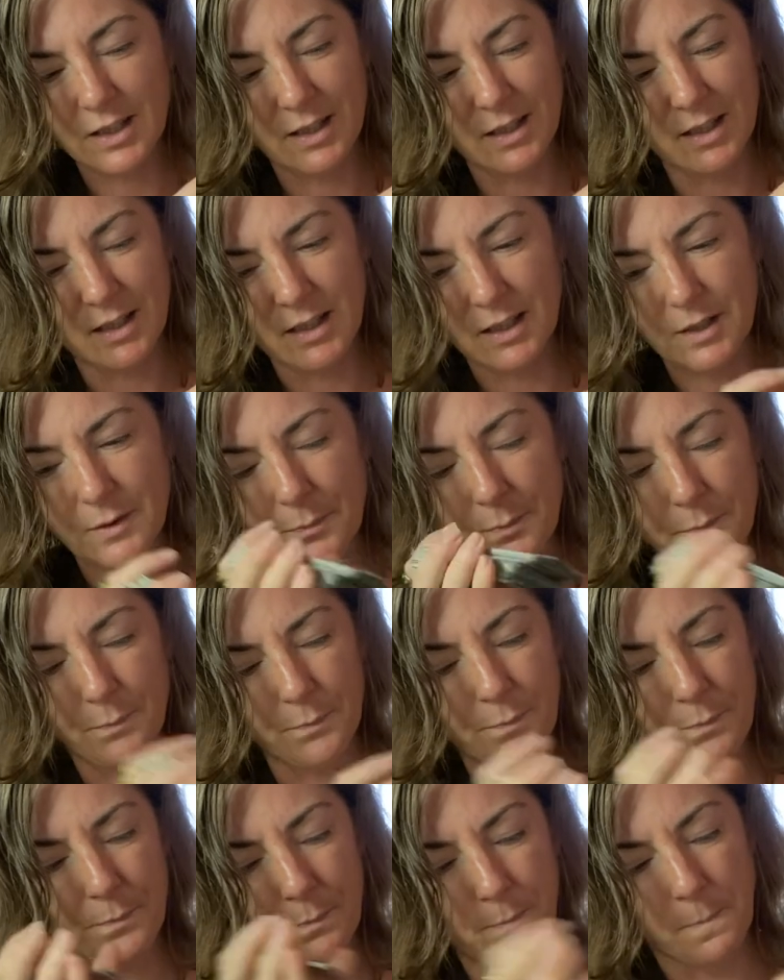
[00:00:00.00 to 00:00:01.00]

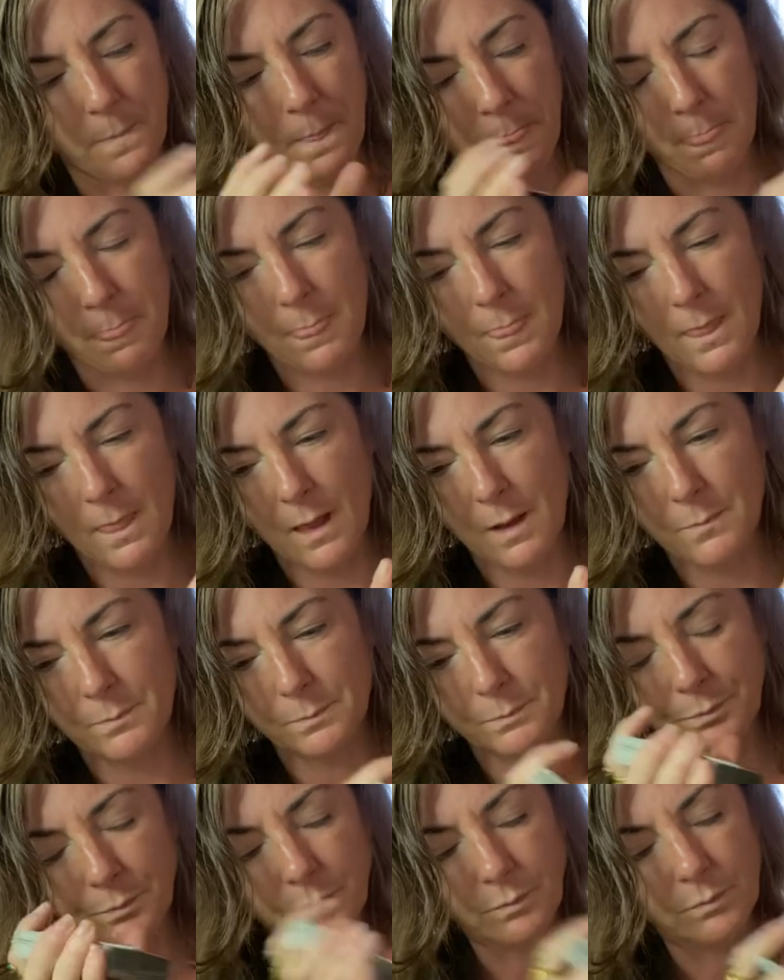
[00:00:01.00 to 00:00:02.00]

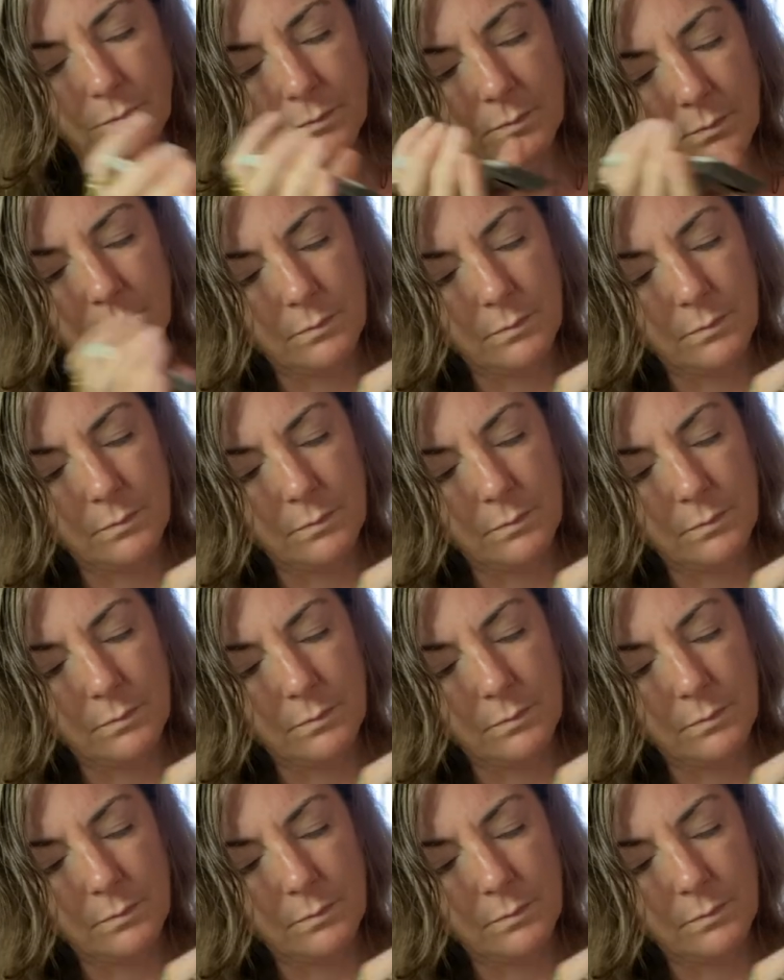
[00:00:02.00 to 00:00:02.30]
Nothing is said.